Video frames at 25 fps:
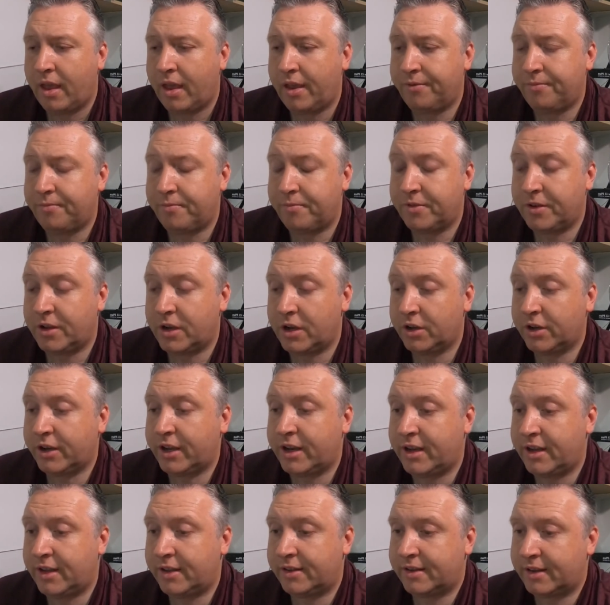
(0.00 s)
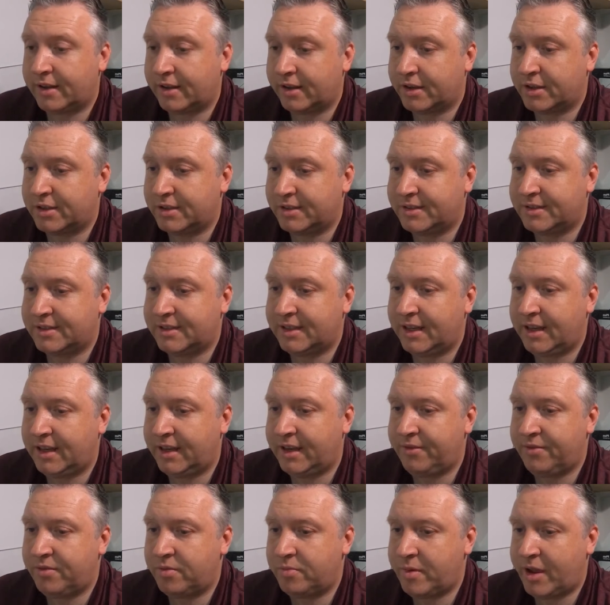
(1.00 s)
If you're looking at
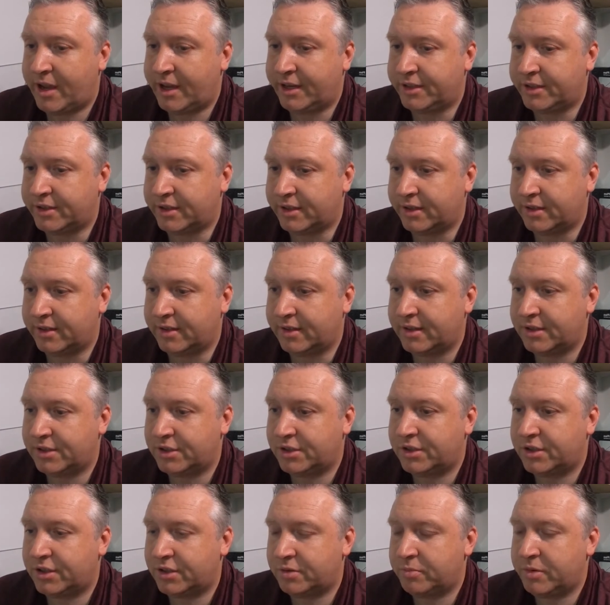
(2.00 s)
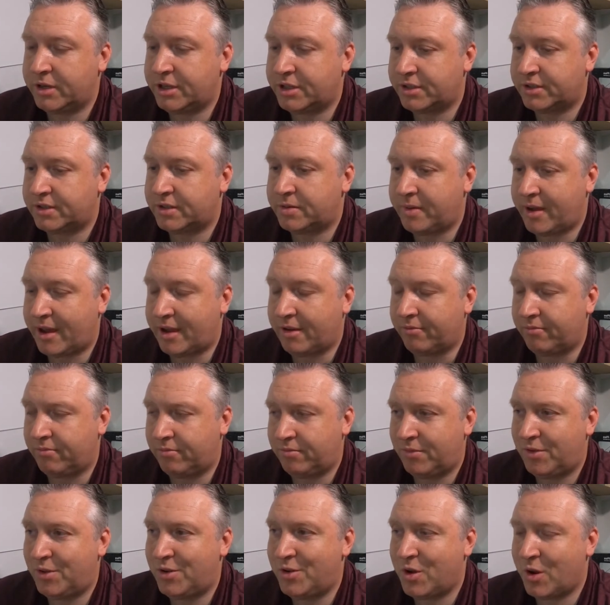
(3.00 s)
concealing information, it shouldn't be just about
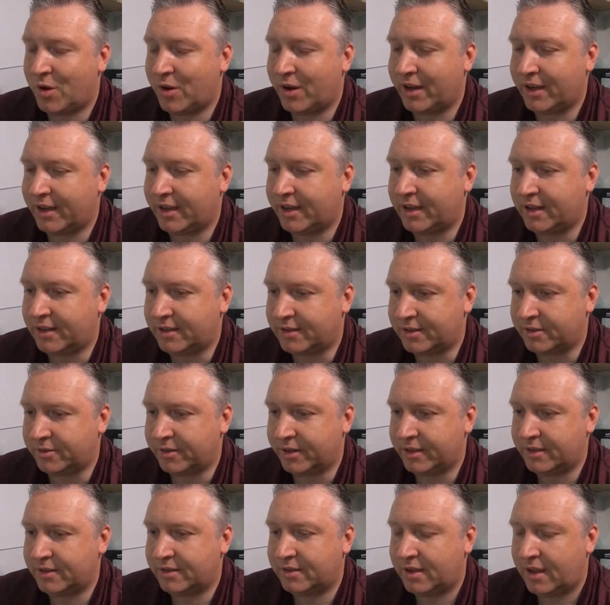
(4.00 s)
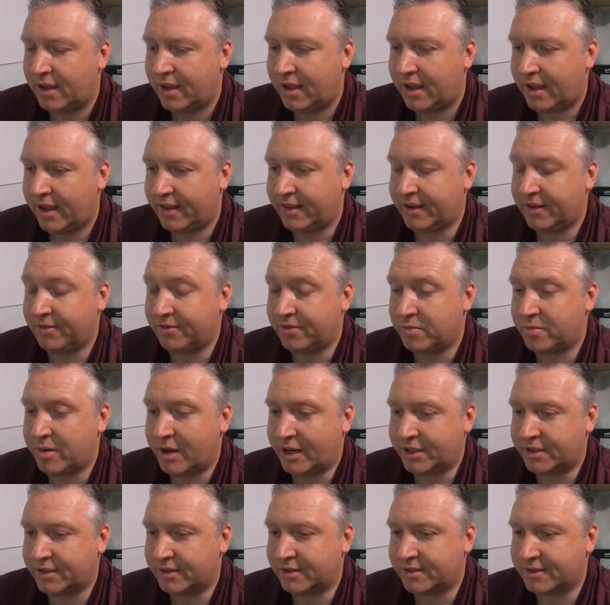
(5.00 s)
not linking to it and the
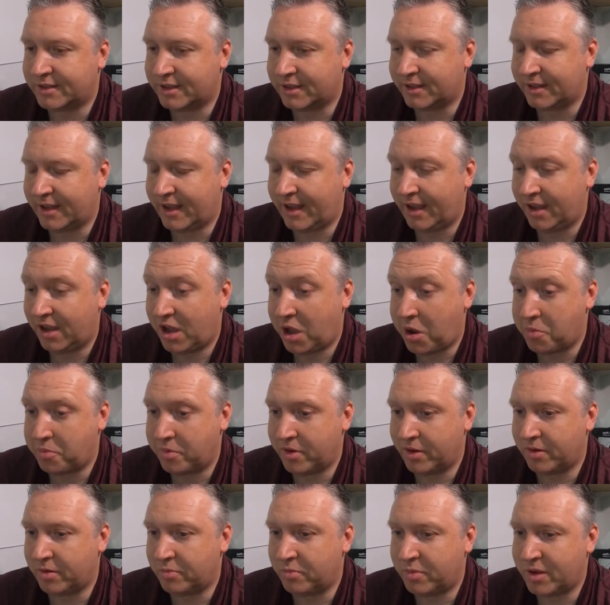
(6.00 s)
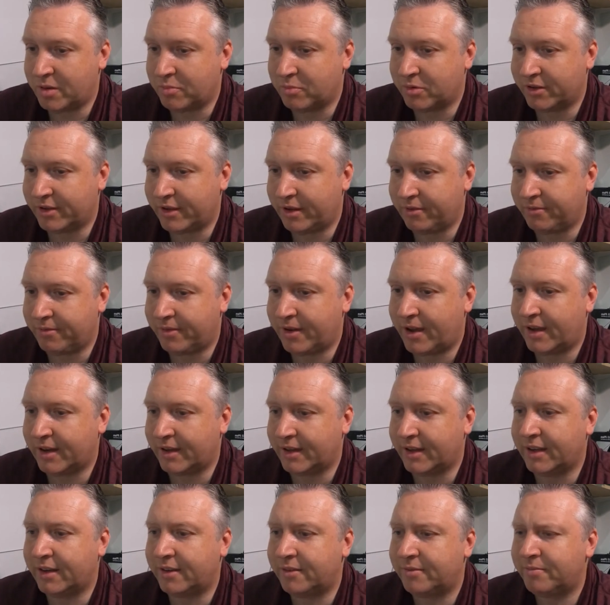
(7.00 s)
information's still there, hoping that people don't
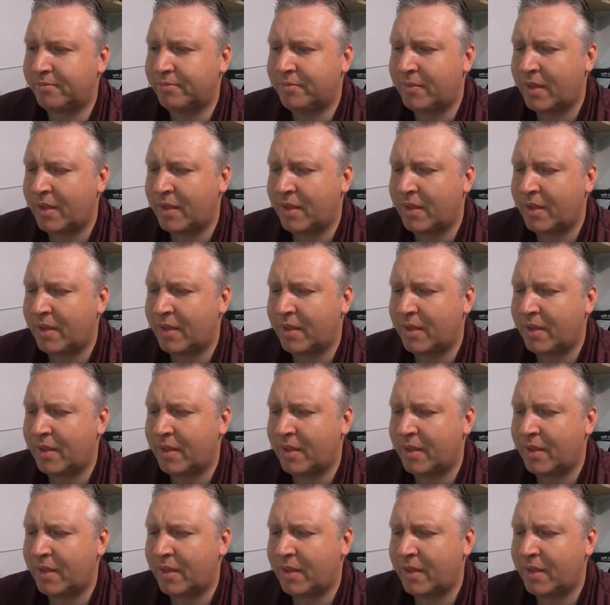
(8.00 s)
find it.